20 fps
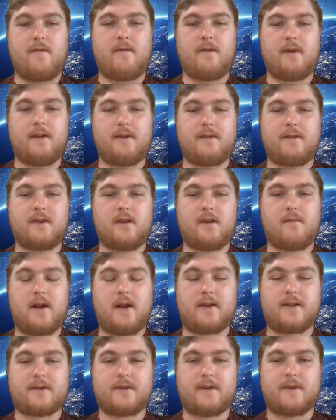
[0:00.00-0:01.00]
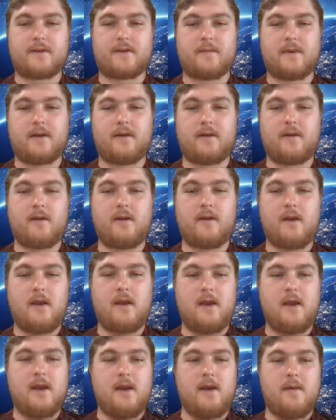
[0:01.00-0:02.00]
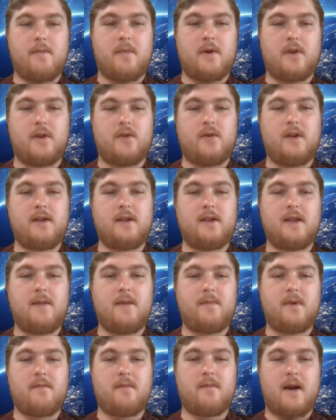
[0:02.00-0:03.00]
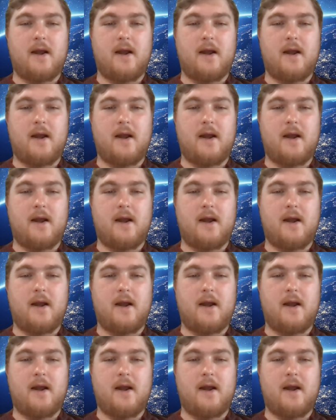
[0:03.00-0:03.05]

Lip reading: evidence about a suspect, but you need to keep in